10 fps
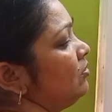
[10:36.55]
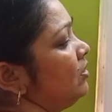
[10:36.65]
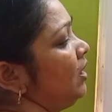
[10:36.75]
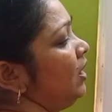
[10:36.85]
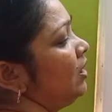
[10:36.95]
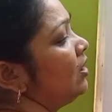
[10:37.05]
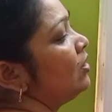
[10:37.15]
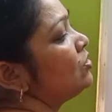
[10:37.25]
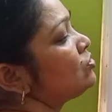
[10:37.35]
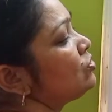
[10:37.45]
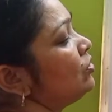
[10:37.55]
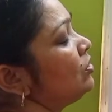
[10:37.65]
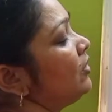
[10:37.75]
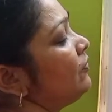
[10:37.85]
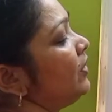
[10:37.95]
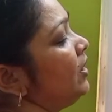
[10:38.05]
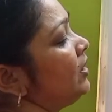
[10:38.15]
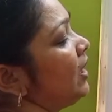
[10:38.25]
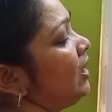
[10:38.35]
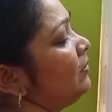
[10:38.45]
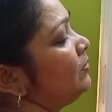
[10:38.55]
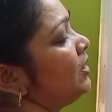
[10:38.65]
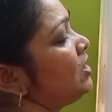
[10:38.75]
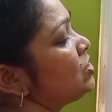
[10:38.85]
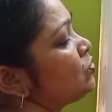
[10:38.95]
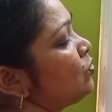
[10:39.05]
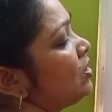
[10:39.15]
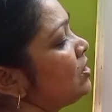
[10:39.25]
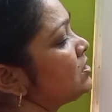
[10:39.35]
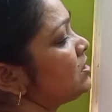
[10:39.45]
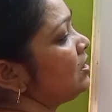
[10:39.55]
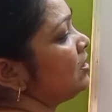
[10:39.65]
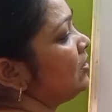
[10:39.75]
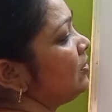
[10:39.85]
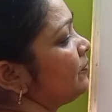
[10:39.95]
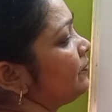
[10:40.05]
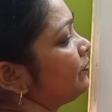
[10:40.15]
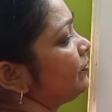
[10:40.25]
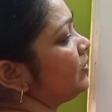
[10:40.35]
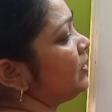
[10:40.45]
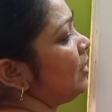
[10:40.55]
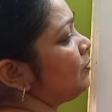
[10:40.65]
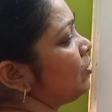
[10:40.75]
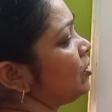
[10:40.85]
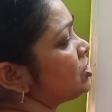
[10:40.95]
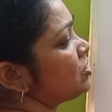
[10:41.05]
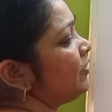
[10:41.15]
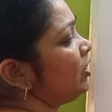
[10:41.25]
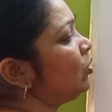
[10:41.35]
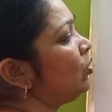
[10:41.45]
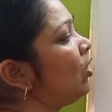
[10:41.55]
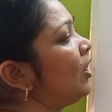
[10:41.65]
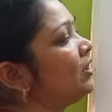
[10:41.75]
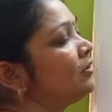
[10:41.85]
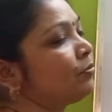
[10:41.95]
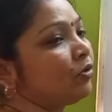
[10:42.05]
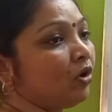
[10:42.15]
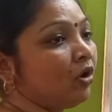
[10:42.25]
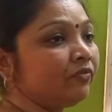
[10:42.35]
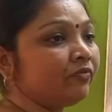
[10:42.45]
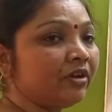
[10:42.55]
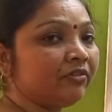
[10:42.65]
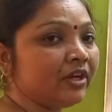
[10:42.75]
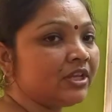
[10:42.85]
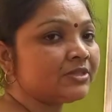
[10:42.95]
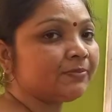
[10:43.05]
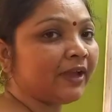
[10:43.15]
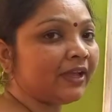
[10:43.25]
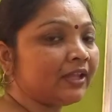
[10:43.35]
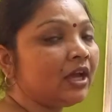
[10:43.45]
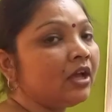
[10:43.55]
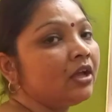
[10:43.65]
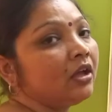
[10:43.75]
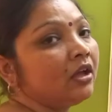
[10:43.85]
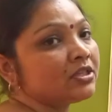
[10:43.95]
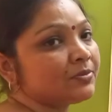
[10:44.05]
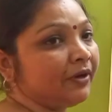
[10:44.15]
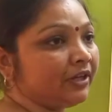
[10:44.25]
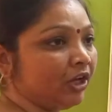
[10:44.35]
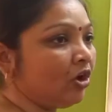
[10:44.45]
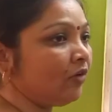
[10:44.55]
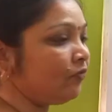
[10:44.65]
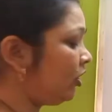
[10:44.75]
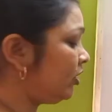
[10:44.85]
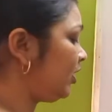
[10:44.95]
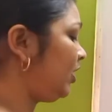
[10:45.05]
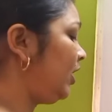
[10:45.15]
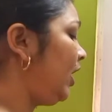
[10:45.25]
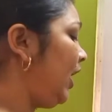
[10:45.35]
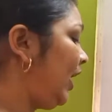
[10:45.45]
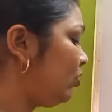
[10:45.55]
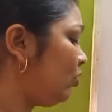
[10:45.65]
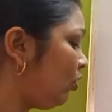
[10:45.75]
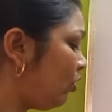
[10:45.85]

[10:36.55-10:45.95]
Okay, so different type these was the process will go on, and the proton will release by the splitting of water, and